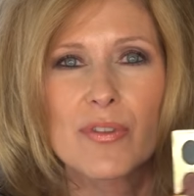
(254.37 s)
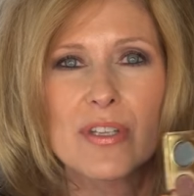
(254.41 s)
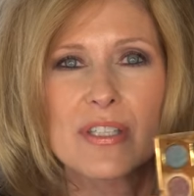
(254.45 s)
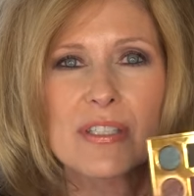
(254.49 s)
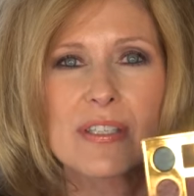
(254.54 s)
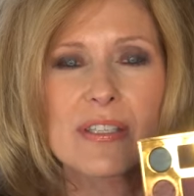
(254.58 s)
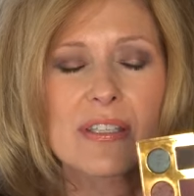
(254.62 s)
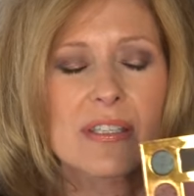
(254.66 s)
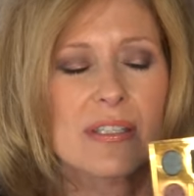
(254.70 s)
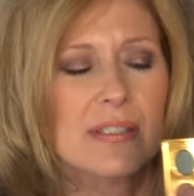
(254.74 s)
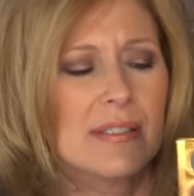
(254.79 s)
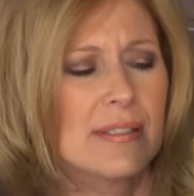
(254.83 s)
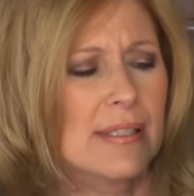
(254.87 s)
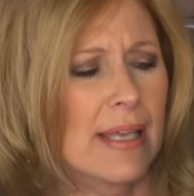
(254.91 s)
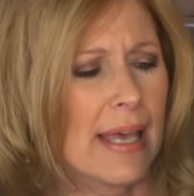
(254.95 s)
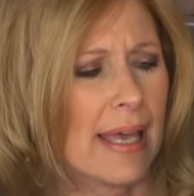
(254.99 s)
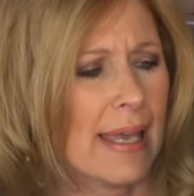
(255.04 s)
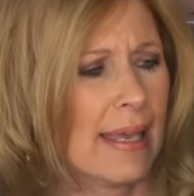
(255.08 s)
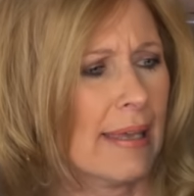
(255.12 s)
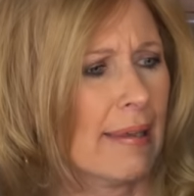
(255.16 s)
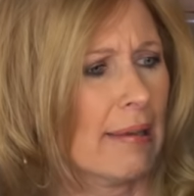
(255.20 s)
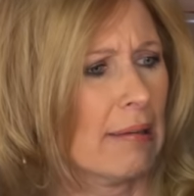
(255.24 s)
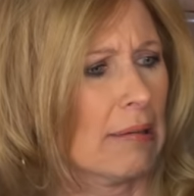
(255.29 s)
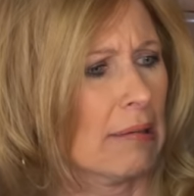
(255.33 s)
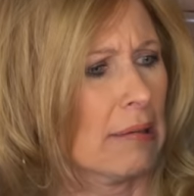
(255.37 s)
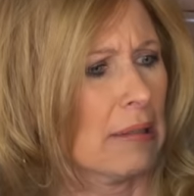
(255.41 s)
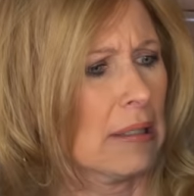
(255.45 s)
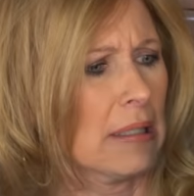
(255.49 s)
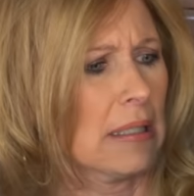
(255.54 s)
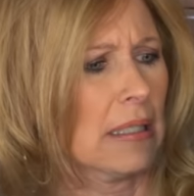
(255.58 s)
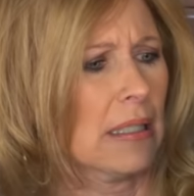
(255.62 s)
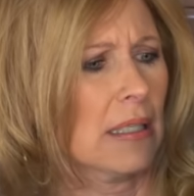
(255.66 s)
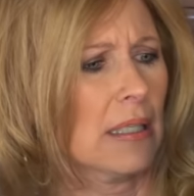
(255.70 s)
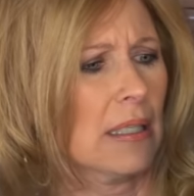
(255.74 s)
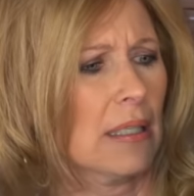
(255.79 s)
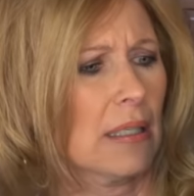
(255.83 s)
This is
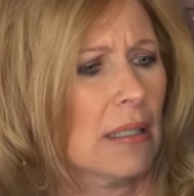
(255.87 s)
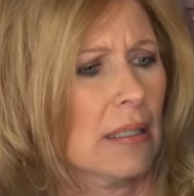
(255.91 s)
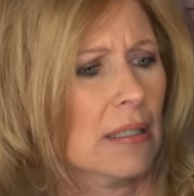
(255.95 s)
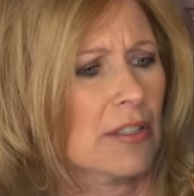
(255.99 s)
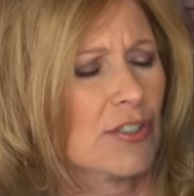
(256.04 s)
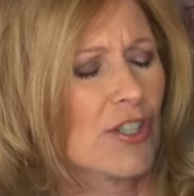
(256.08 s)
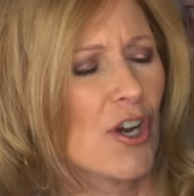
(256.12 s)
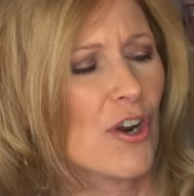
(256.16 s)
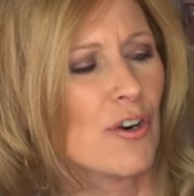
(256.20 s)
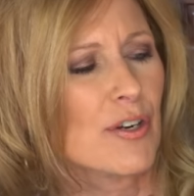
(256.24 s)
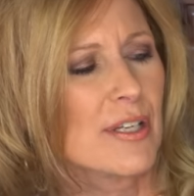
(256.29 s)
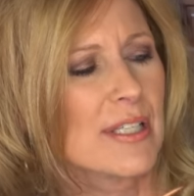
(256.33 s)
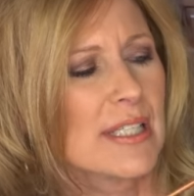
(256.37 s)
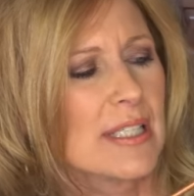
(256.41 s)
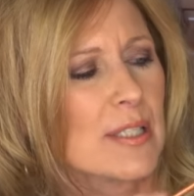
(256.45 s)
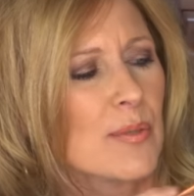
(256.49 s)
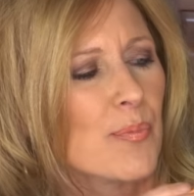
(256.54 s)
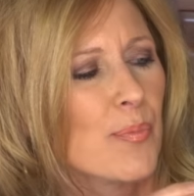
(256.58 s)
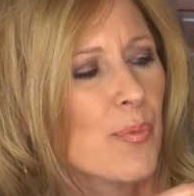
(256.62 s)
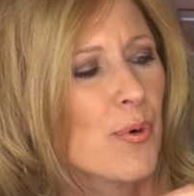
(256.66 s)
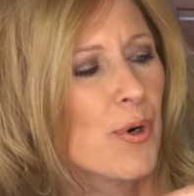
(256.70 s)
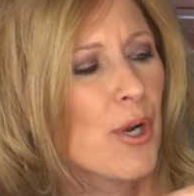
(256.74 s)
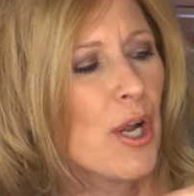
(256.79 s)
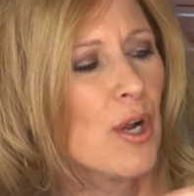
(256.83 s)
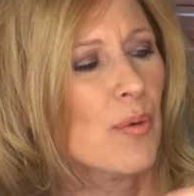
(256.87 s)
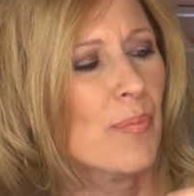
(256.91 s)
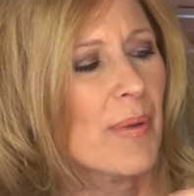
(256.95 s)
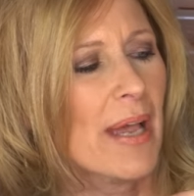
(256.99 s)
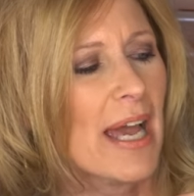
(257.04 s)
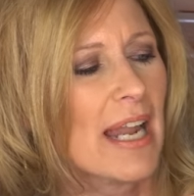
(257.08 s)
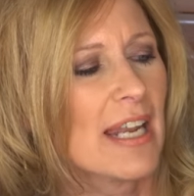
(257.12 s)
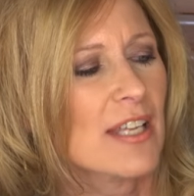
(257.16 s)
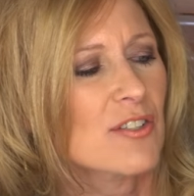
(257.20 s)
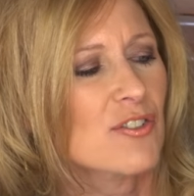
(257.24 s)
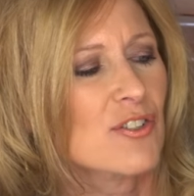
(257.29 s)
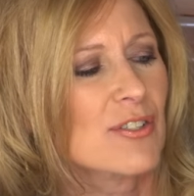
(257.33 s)
a Tarteist Pro
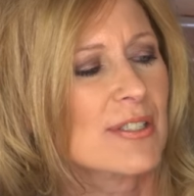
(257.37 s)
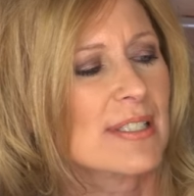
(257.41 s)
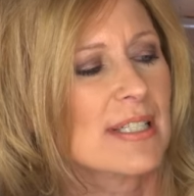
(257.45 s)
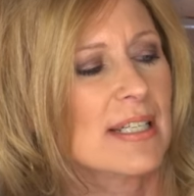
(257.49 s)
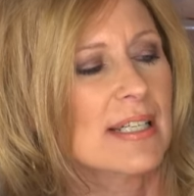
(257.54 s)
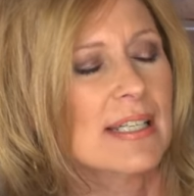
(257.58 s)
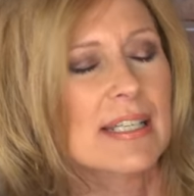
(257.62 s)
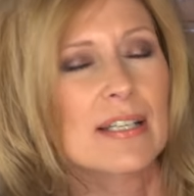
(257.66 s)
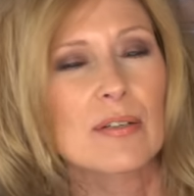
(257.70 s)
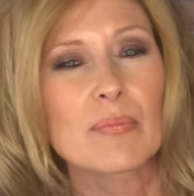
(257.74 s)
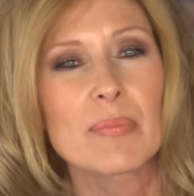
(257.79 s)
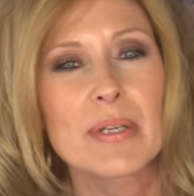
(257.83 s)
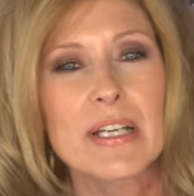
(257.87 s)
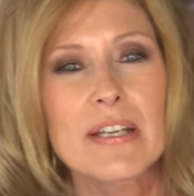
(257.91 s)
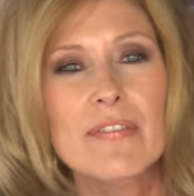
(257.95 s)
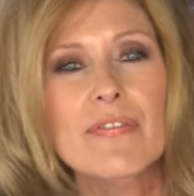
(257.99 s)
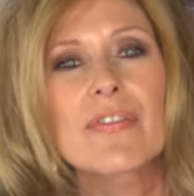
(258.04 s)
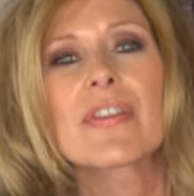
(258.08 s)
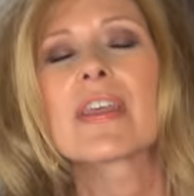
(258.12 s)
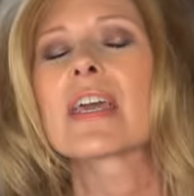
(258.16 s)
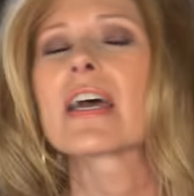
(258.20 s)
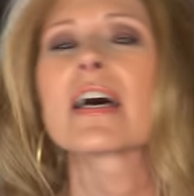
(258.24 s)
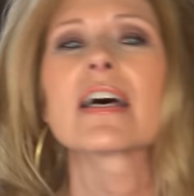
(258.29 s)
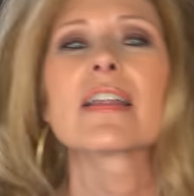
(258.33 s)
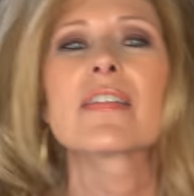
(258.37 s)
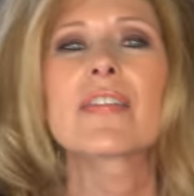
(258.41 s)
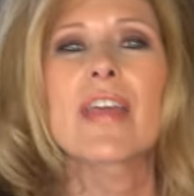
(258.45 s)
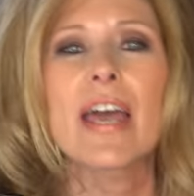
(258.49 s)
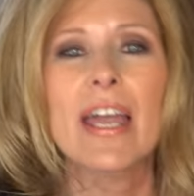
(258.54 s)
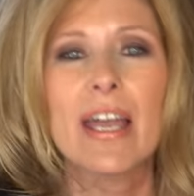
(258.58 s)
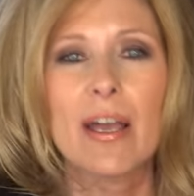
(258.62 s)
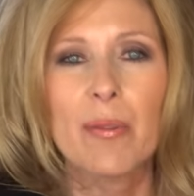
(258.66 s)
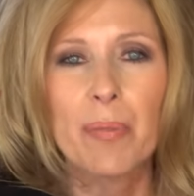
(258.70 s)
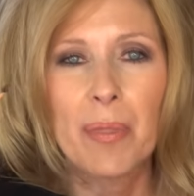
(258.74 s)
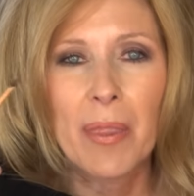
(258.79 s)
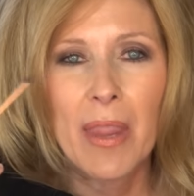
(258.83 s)
palette, just a little bit of
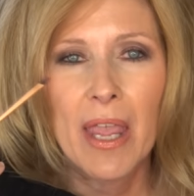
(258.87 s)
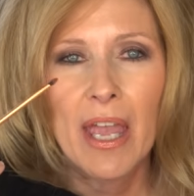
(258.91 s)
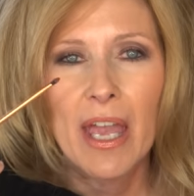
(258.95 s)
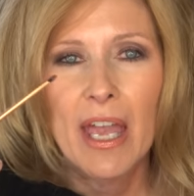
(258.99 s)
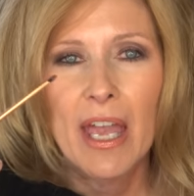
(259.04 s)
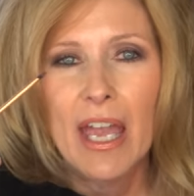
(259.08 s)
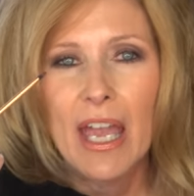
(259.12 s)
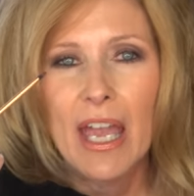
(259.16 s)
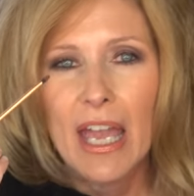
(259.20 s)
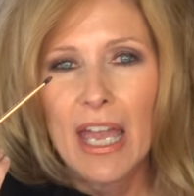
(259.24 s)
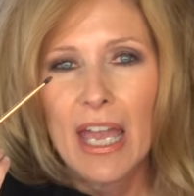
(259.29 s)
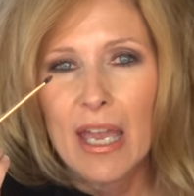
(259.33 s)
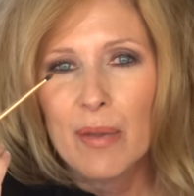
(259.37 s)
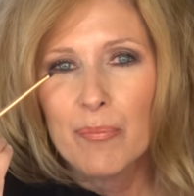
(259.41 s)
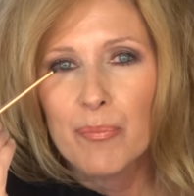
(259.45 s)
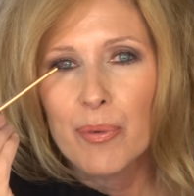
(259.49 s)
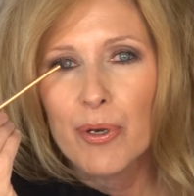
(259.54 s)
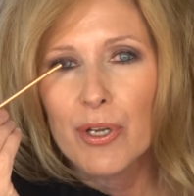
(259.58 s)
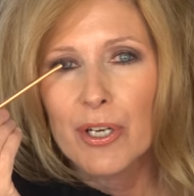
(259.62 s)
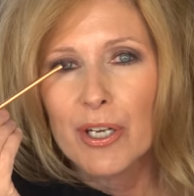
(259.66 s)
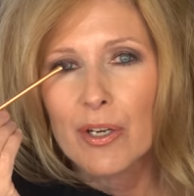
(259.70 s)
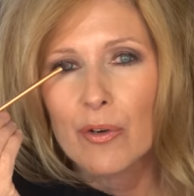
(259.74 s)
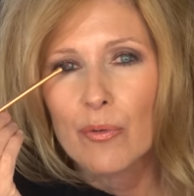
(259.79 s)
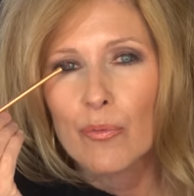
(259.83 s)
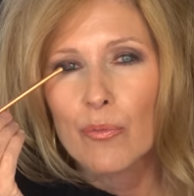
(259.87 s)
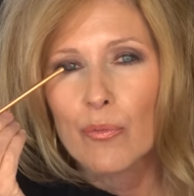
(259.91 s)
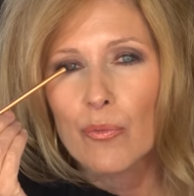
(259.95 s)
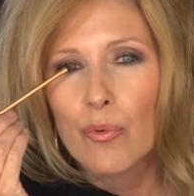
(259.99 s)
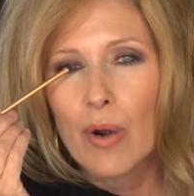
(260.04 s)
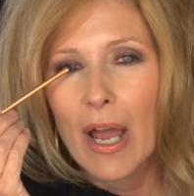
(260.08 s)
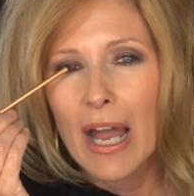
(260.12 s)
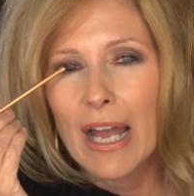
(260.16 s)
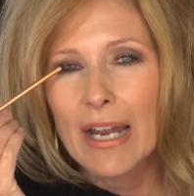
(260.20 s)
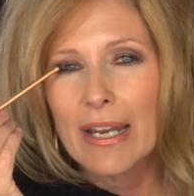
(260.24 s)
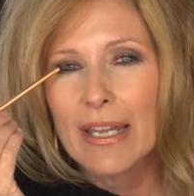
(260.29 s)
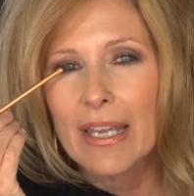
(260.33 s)
that, and put it
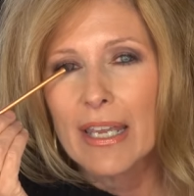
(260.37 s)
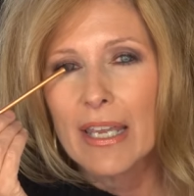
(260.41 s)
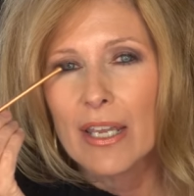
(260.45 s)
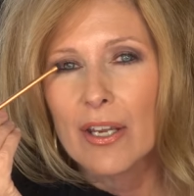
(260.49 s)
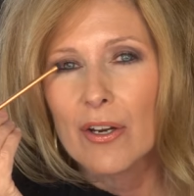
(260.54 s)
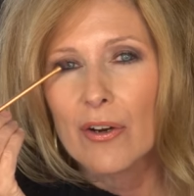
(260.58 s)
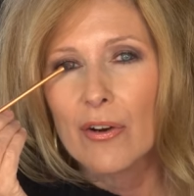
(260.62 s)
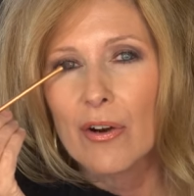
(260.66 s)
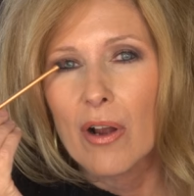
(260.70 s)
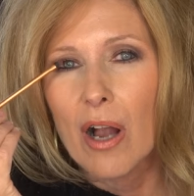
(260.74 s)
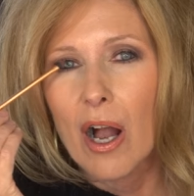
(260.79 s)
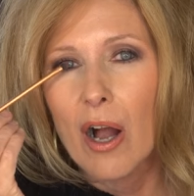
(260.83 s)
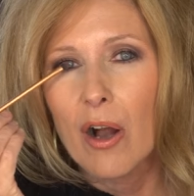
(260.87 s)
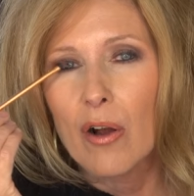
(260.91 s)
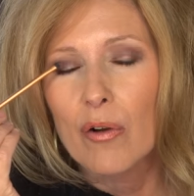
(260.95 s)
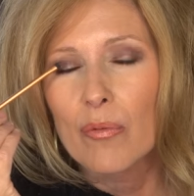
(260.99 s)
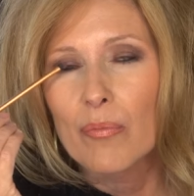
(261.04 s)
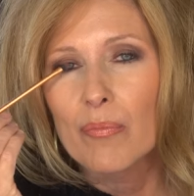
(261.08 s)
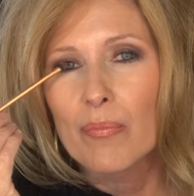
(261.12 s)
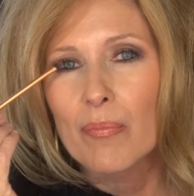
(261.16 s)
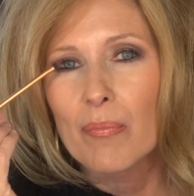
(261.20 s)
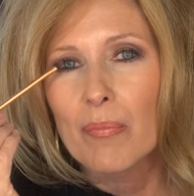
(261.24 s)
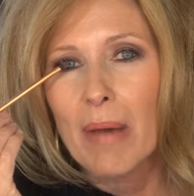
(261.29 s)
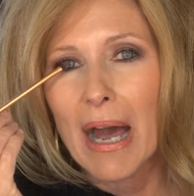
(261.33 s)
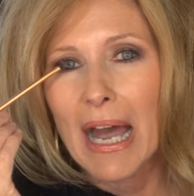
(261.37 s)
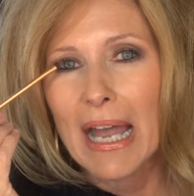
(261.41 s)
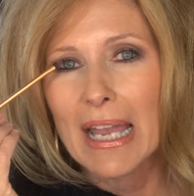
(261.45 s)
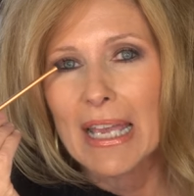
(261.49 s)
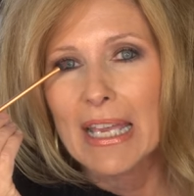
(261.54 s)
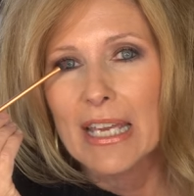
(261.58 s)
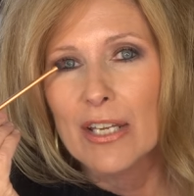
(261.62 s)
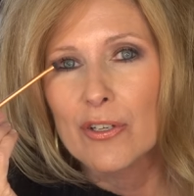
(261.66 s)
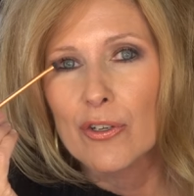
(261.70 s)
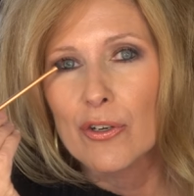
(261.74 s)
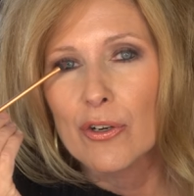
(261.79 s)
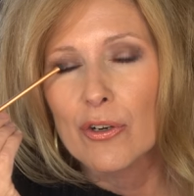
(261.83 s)
right here on my
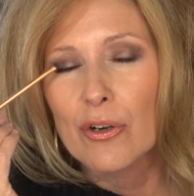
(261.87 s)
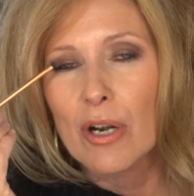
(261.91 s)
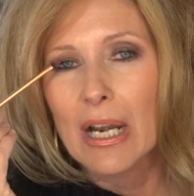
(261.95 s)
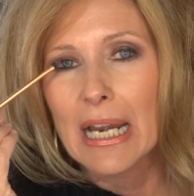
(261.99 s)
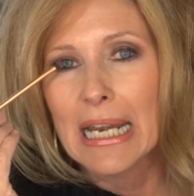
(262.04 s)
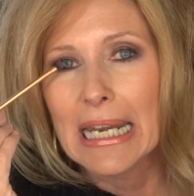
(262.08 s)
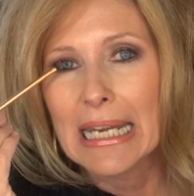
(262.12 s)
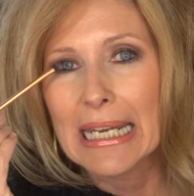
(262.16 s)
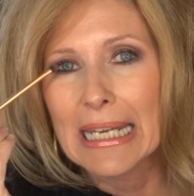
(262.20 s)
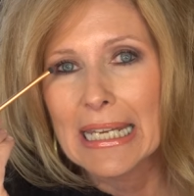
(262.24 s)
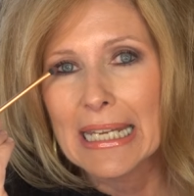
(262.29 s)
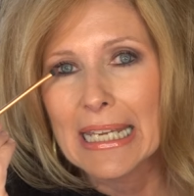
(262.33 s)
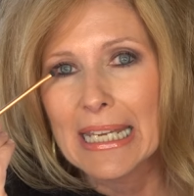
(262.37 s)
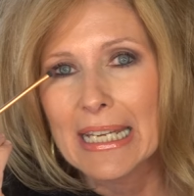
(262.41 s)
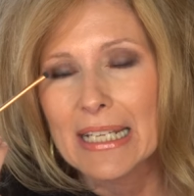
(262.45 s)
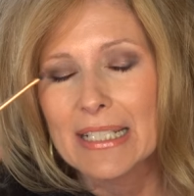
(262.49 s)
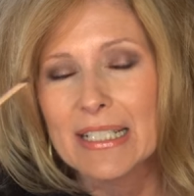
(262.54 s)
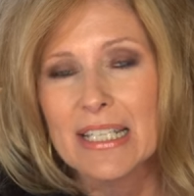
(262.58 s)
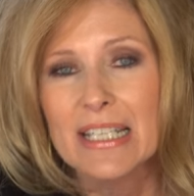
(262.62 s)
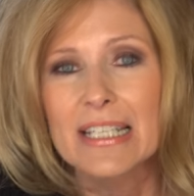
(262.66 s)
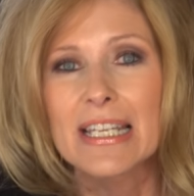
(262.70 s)
inner lid.